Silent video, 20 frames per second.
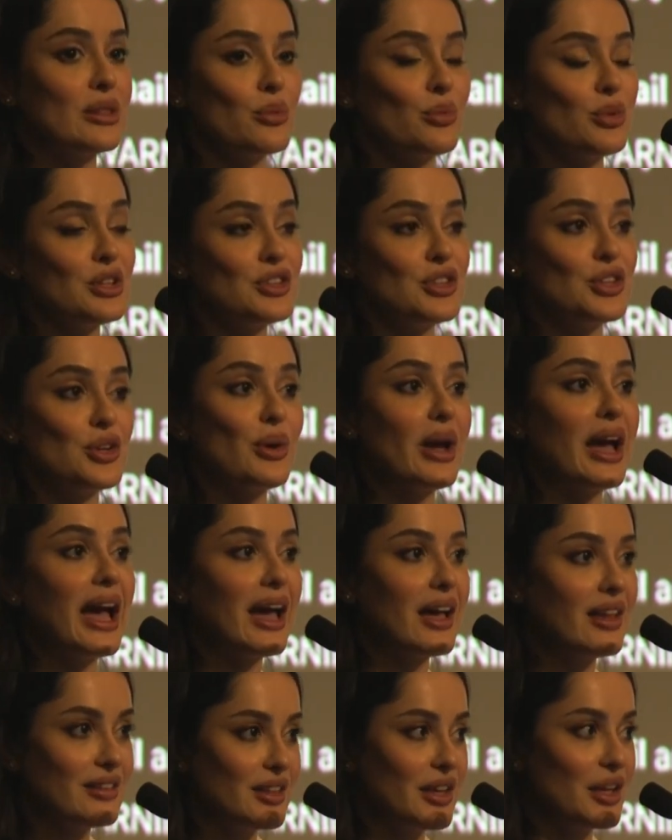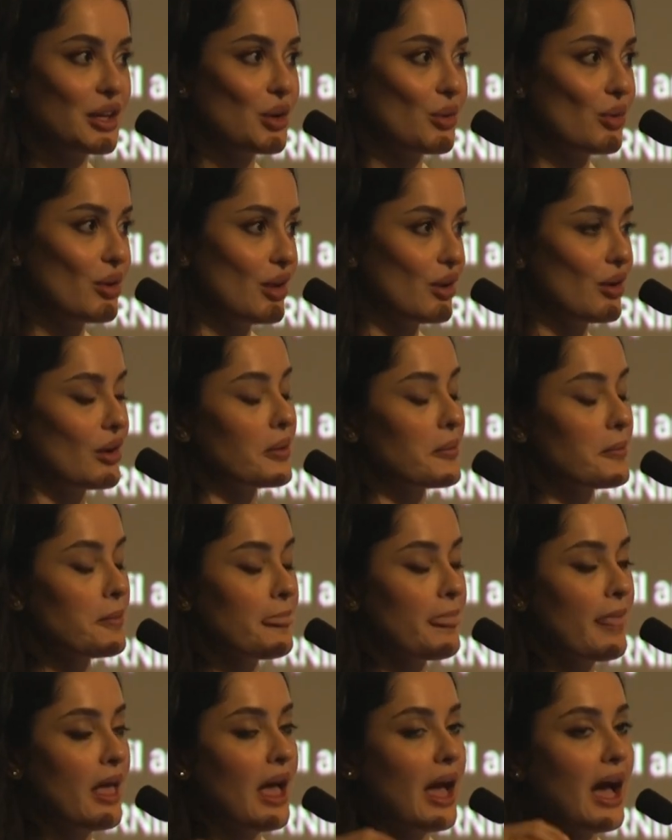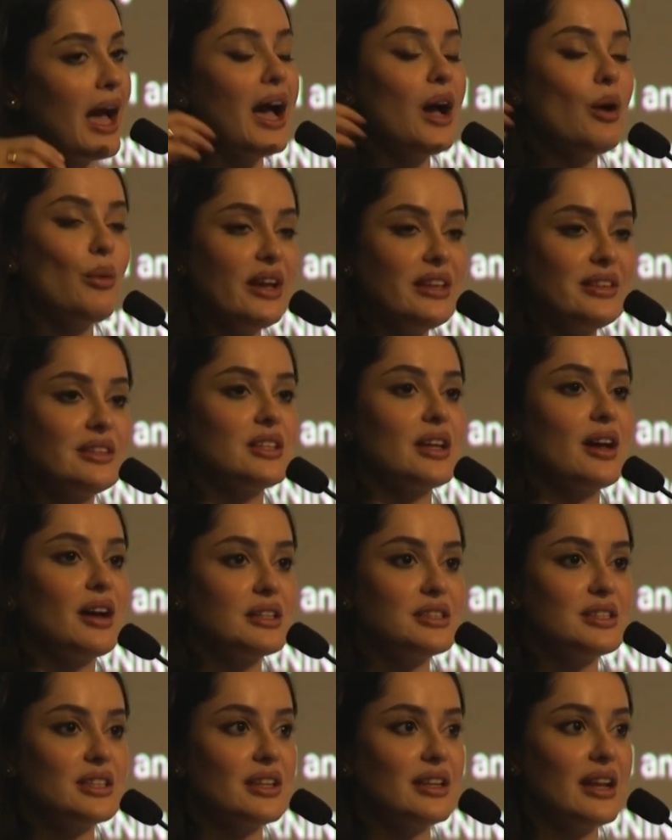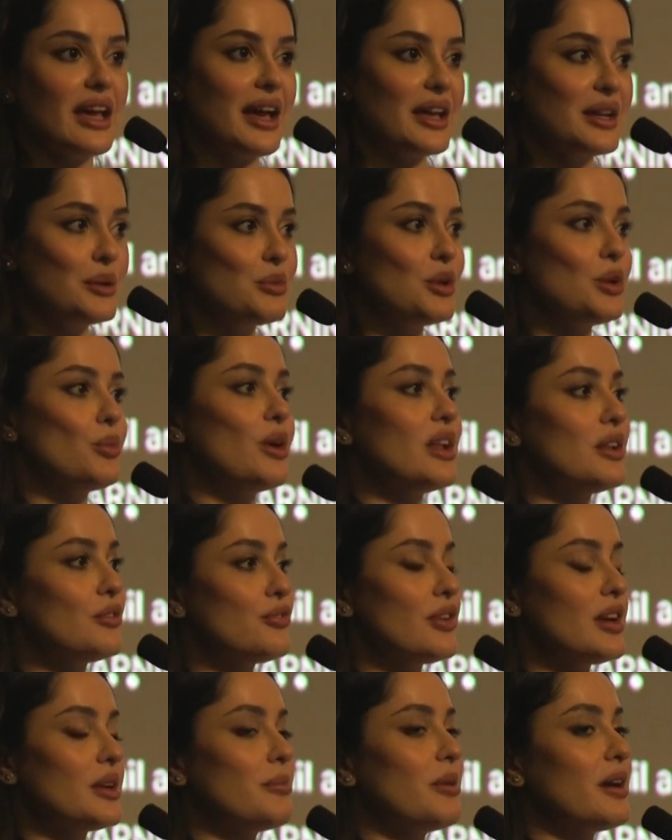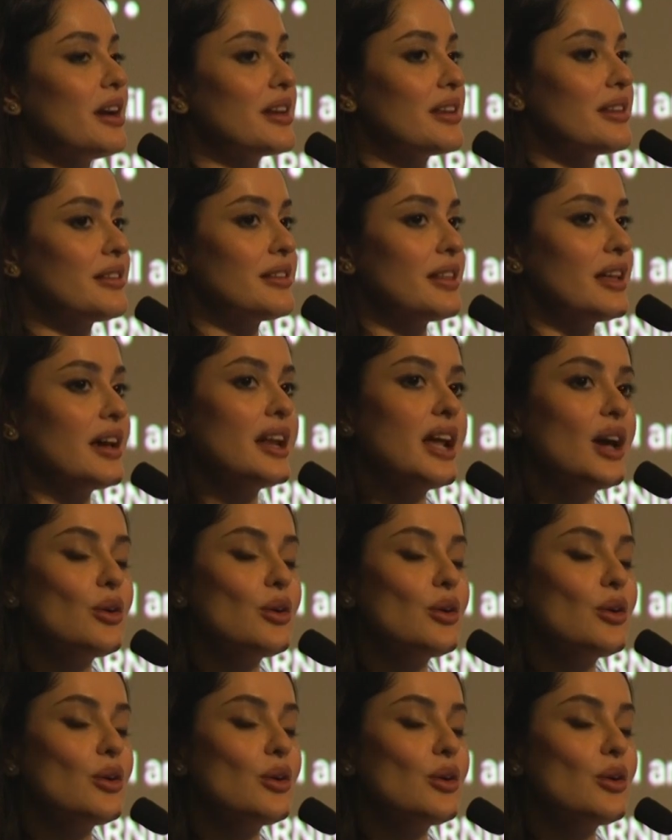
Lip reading: with you as I go along. How I started animal welfare in Pakistan.